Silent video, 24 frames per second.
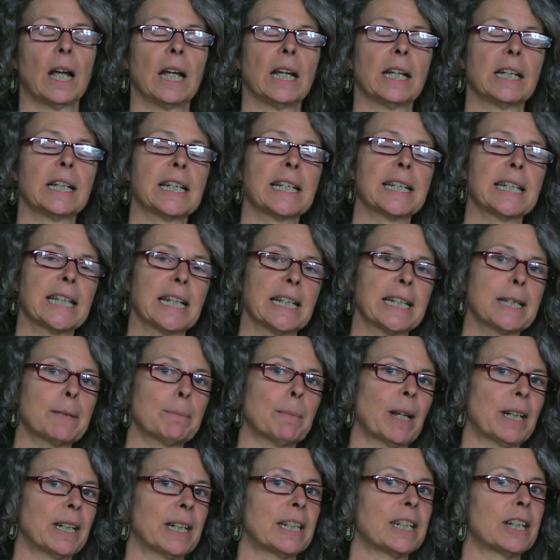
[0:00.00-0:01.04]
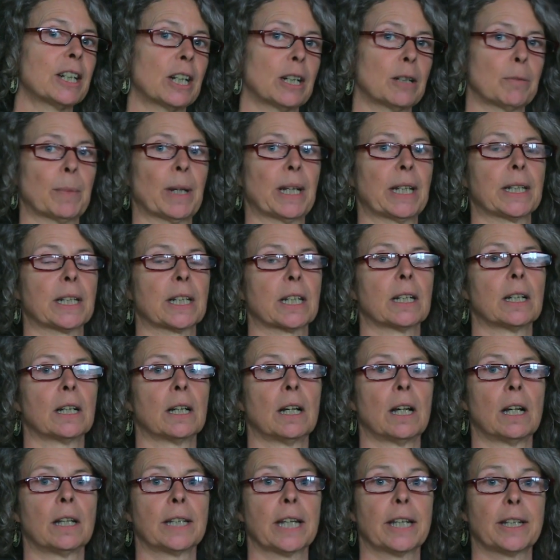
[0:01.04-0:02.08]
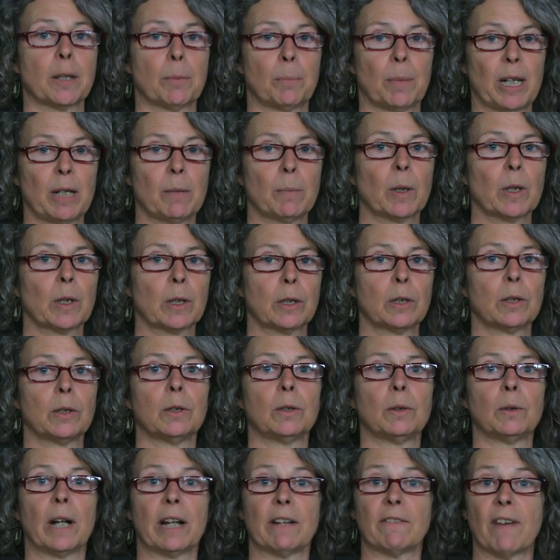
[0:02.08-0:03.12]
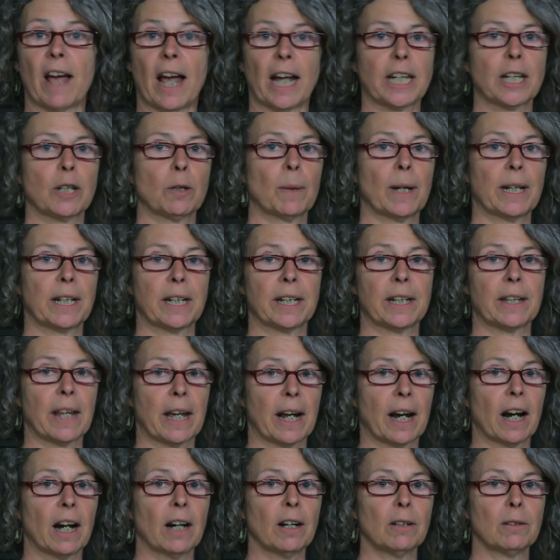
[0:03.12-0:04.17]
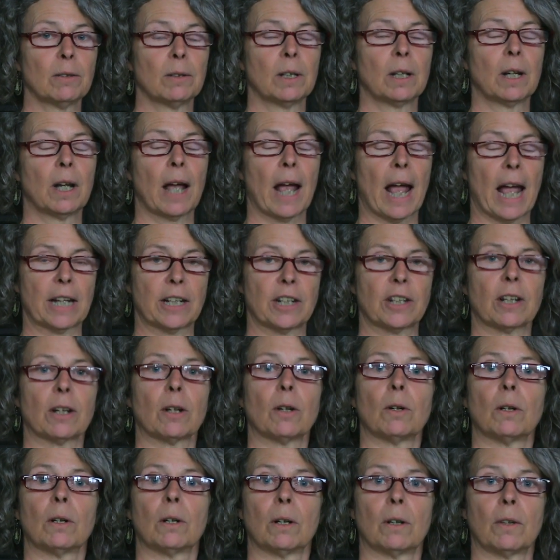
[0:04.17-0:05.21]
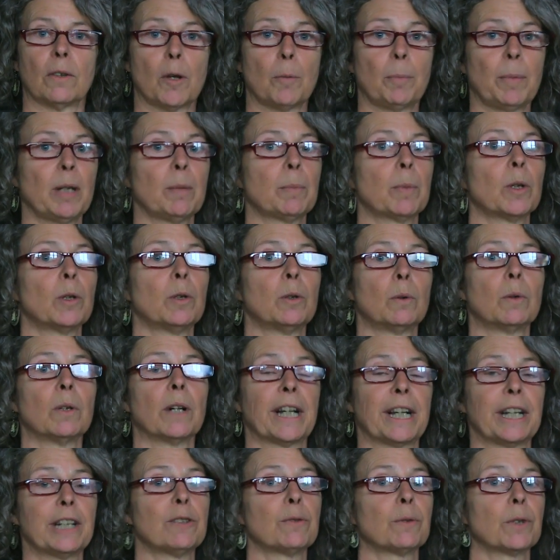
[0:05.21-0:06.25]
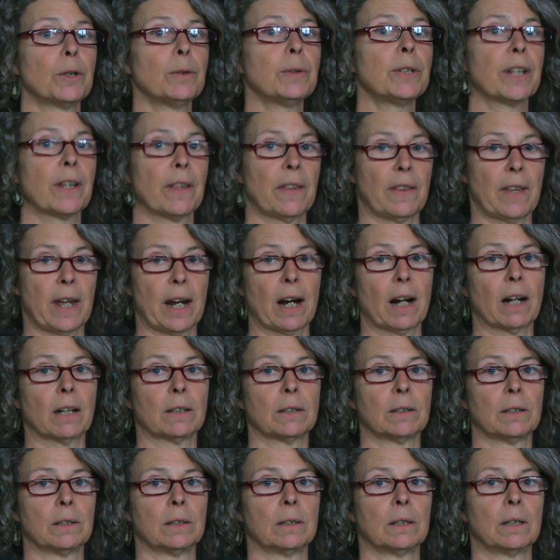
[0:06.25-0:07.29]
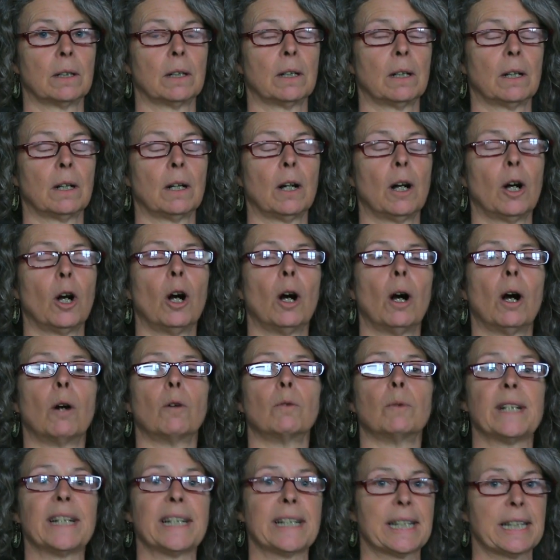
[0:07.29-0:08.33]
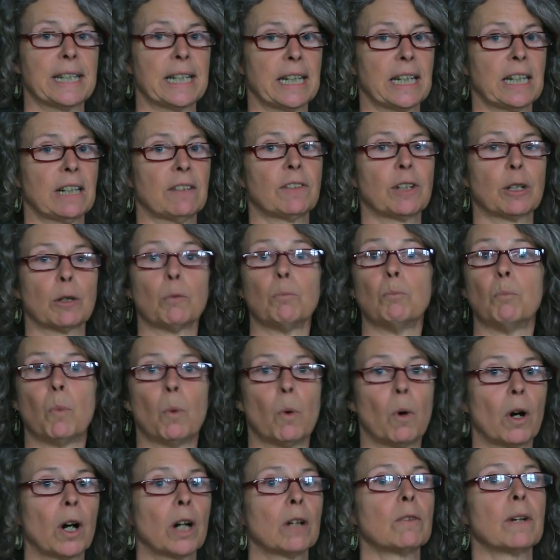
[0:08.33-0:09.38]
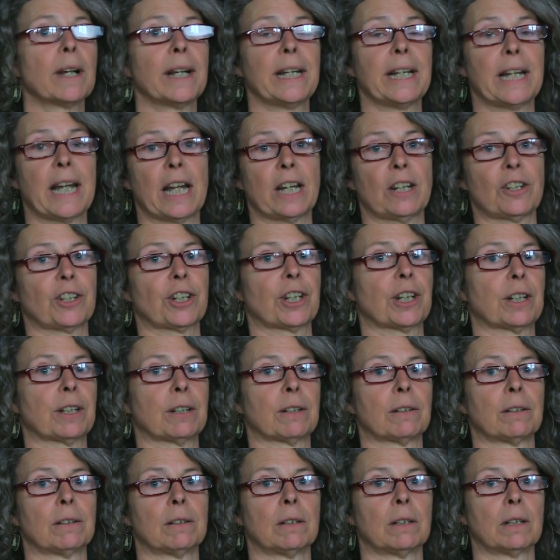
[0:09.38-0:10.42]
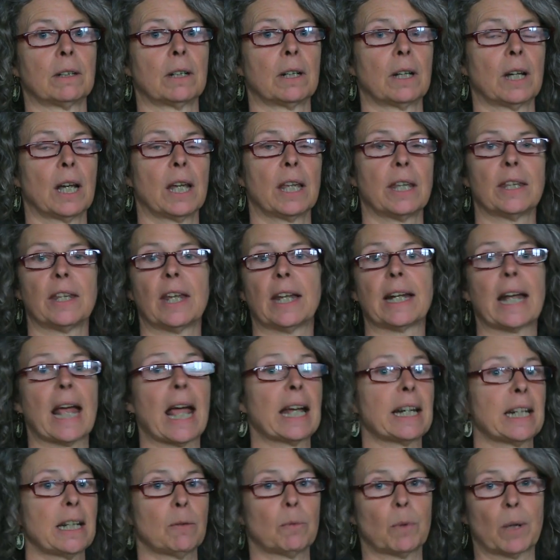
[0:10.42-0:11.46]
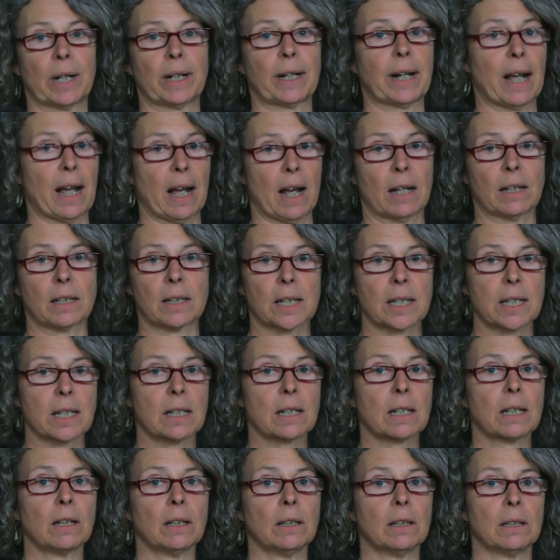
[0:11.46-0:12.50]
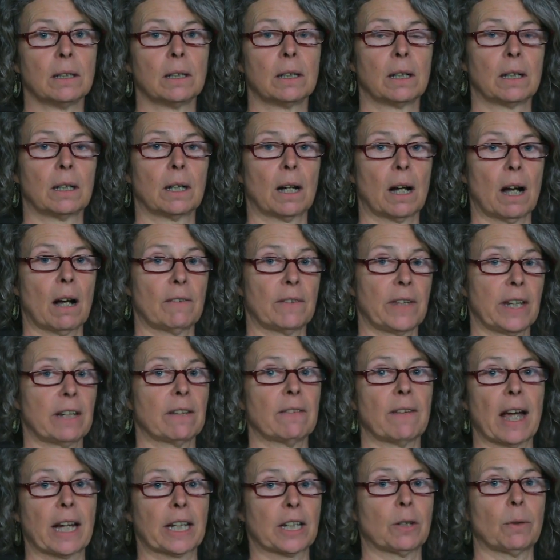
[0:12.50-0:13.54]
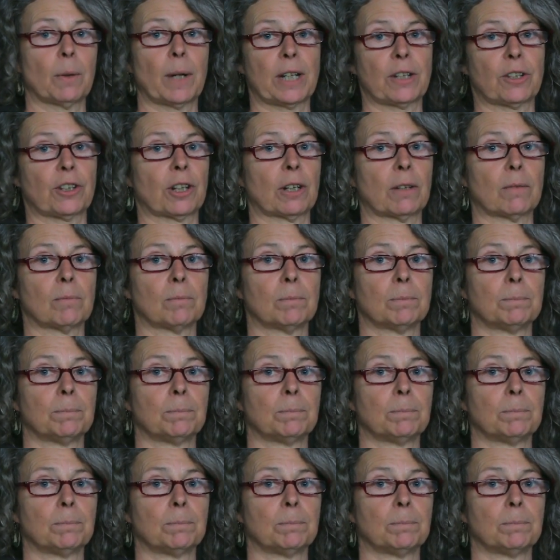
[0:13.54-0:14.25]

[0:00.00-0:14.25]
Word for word: It has since been determined that the people who evacuated there and the people who were en route there received more radiation than anyone else of the evacuation.